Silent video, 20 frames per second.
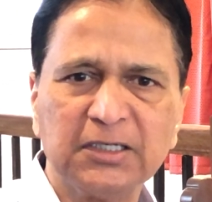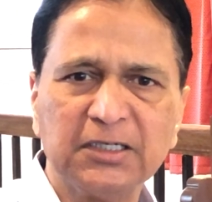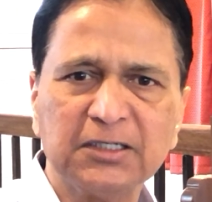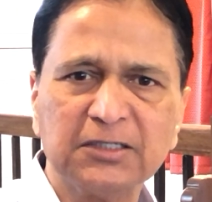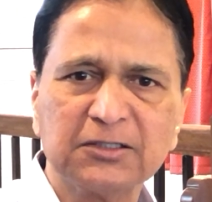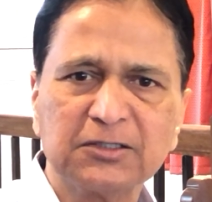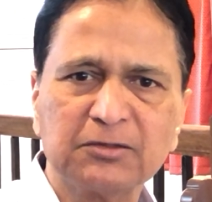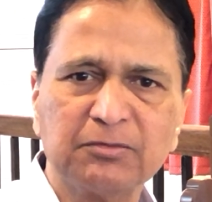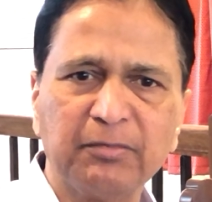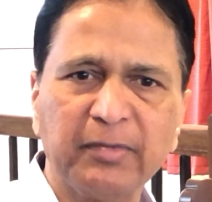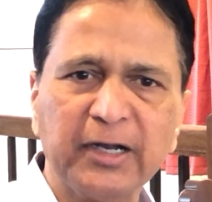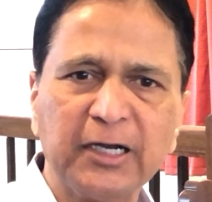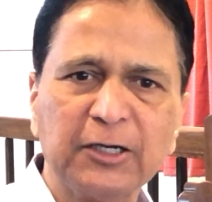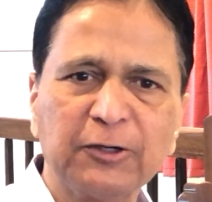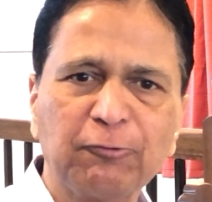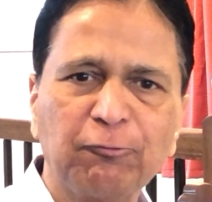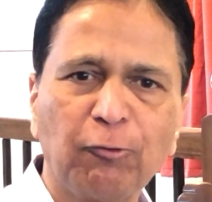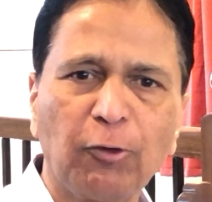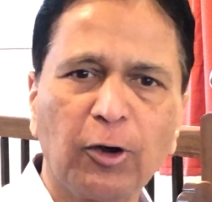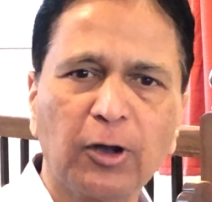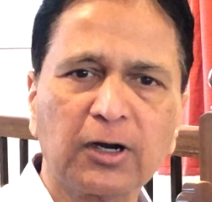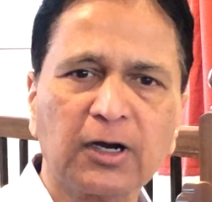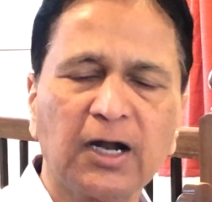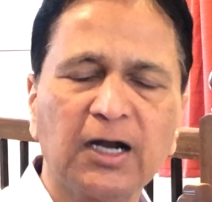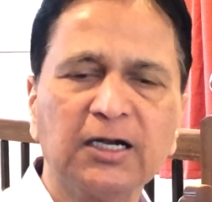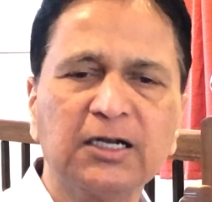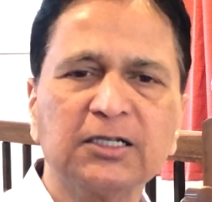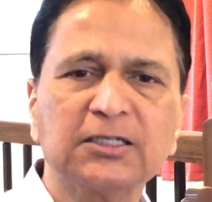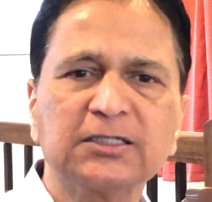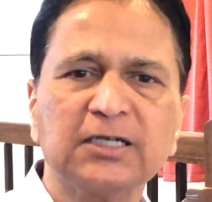is meant for
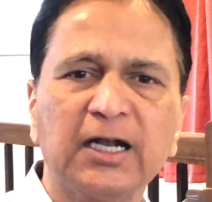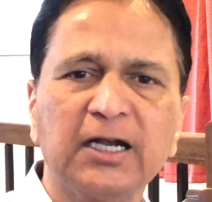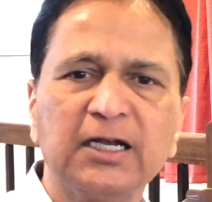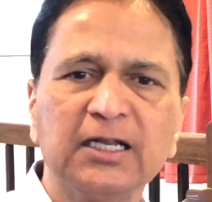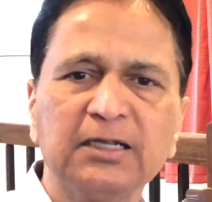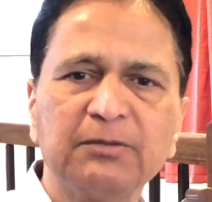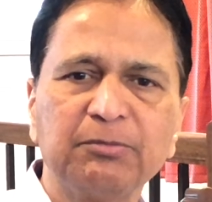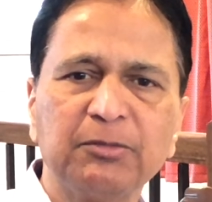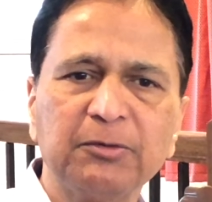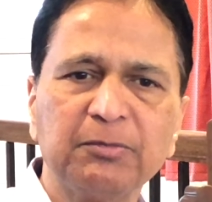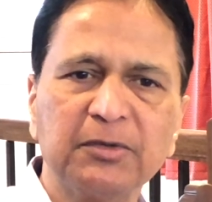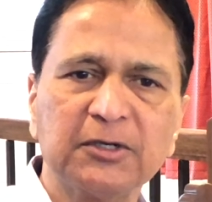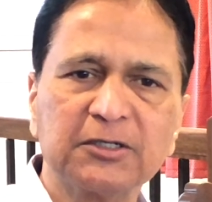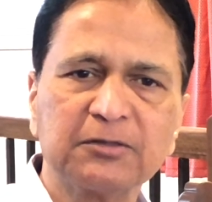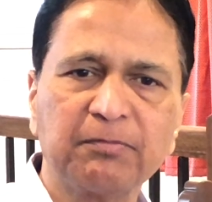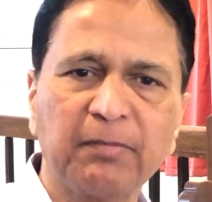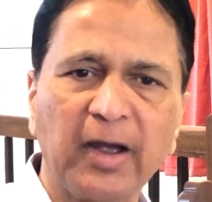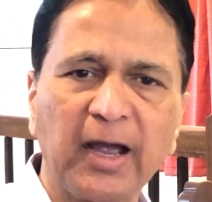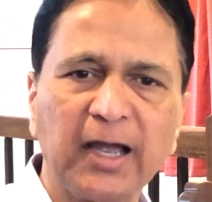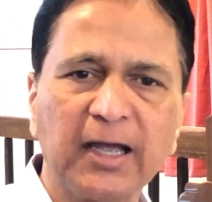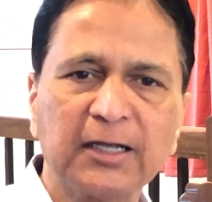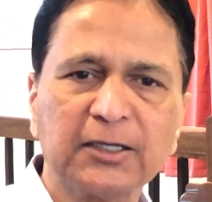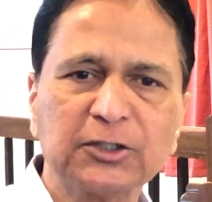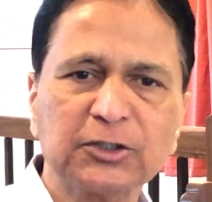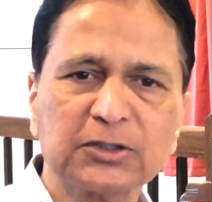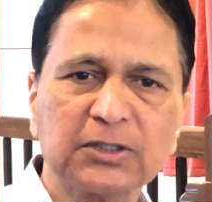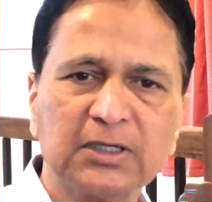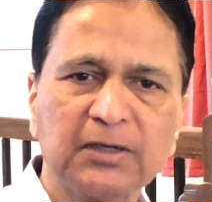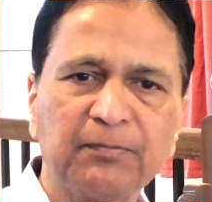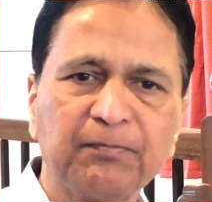understanding people's
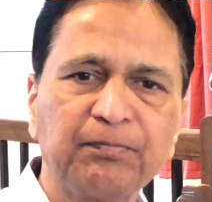past